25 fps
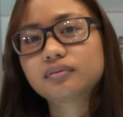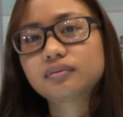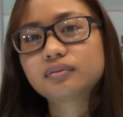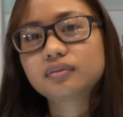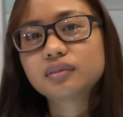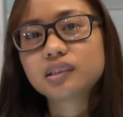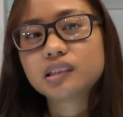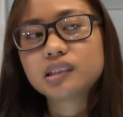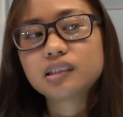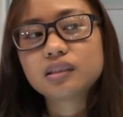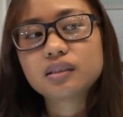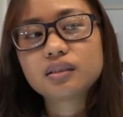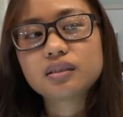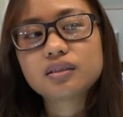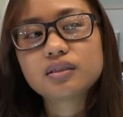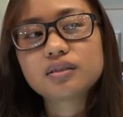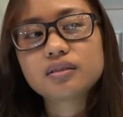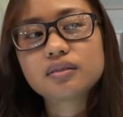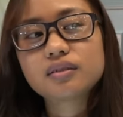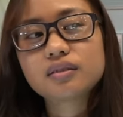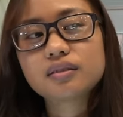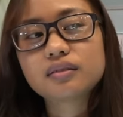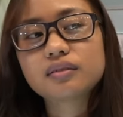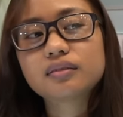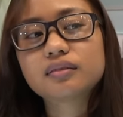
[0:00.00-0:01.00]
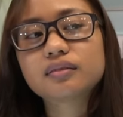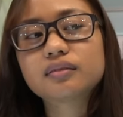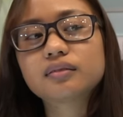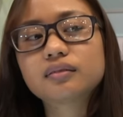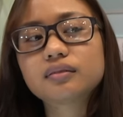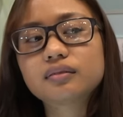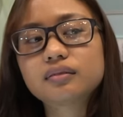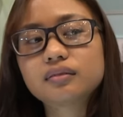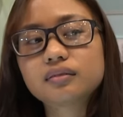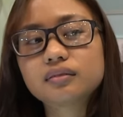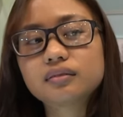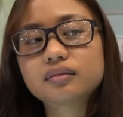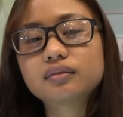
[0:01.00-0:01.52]

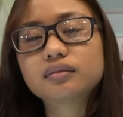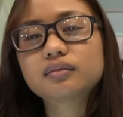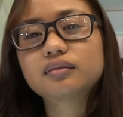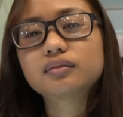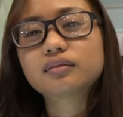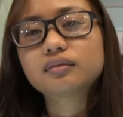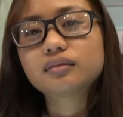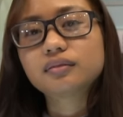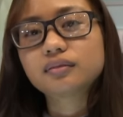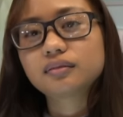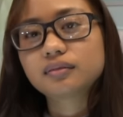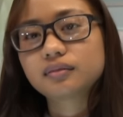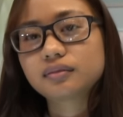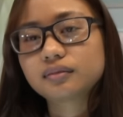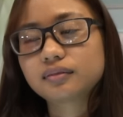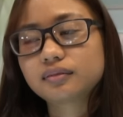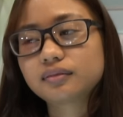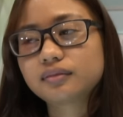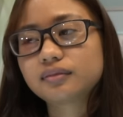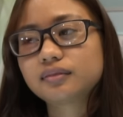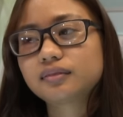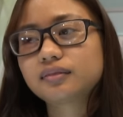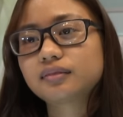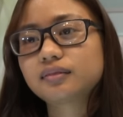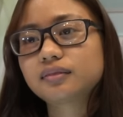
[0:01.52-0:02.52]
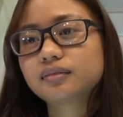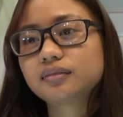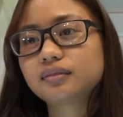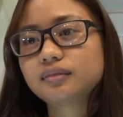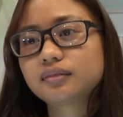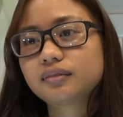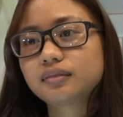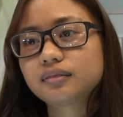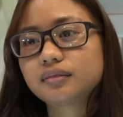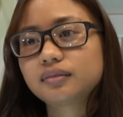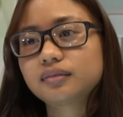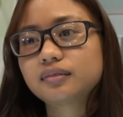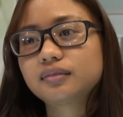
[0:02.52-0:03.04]

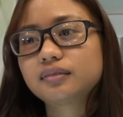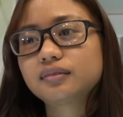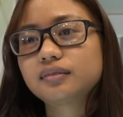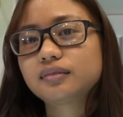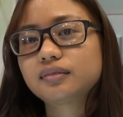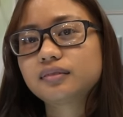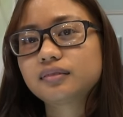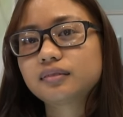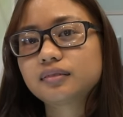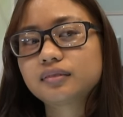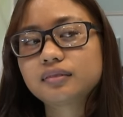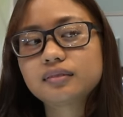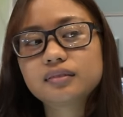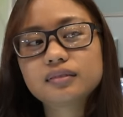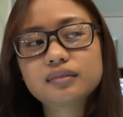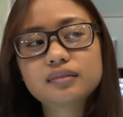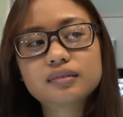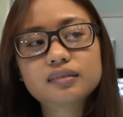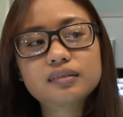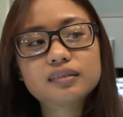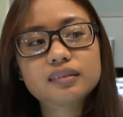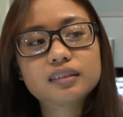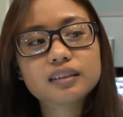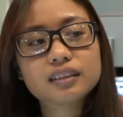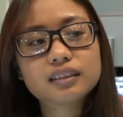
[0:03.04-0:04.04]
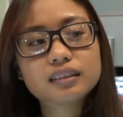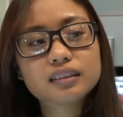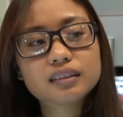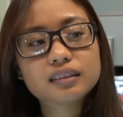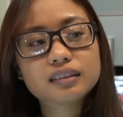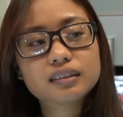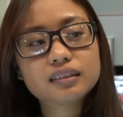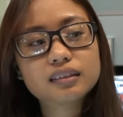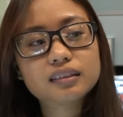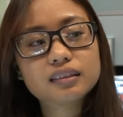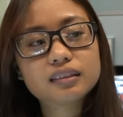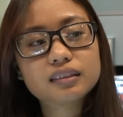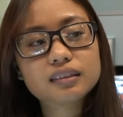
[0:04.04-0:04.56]

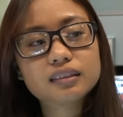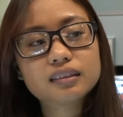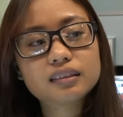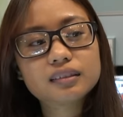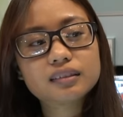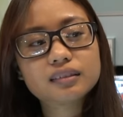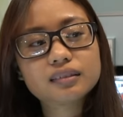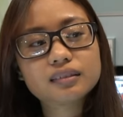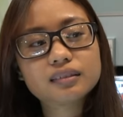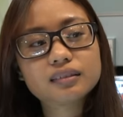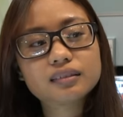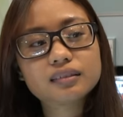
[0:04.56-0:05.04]
[no speech]